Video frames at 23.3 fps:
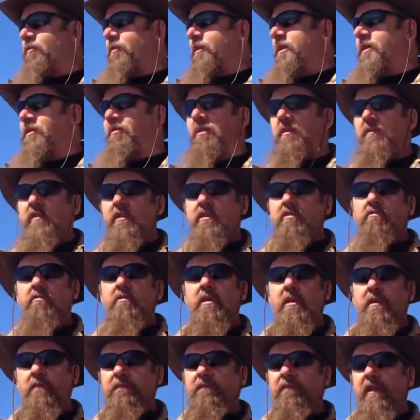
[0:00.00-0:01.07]
We're here on the
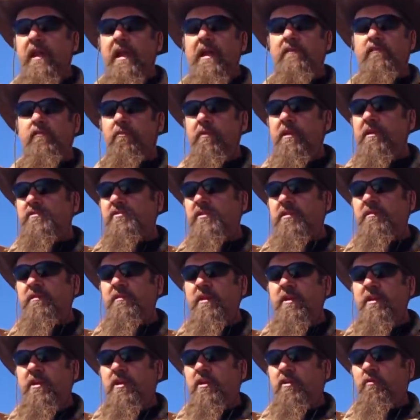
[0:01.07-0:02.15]
Yukon Flats region,
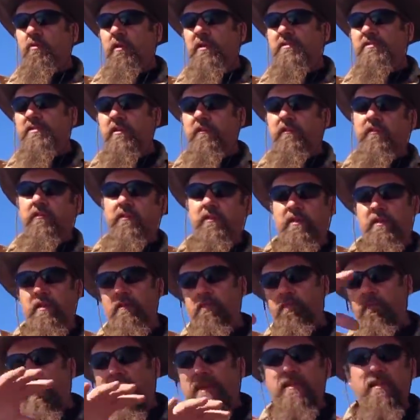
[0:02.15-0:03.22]
which is
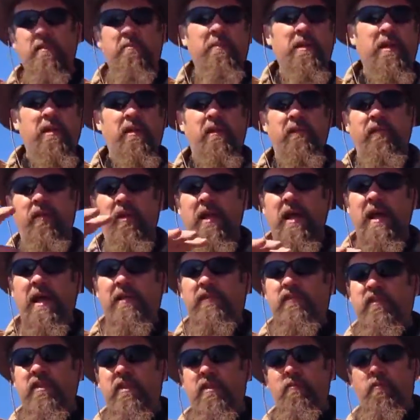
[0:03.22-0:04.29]
right in the middle of
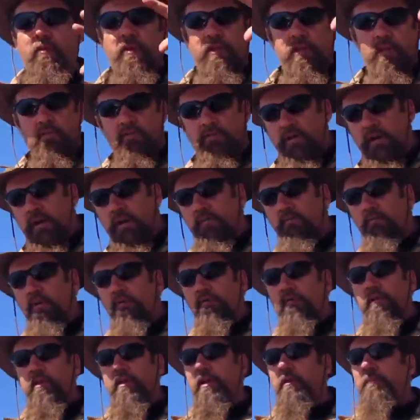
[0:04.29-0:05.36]
Alaska where the Yukon
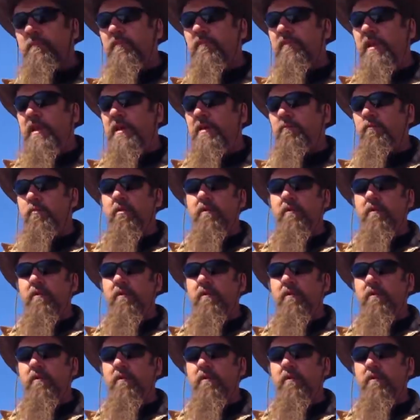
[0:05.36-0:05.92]
River comes down.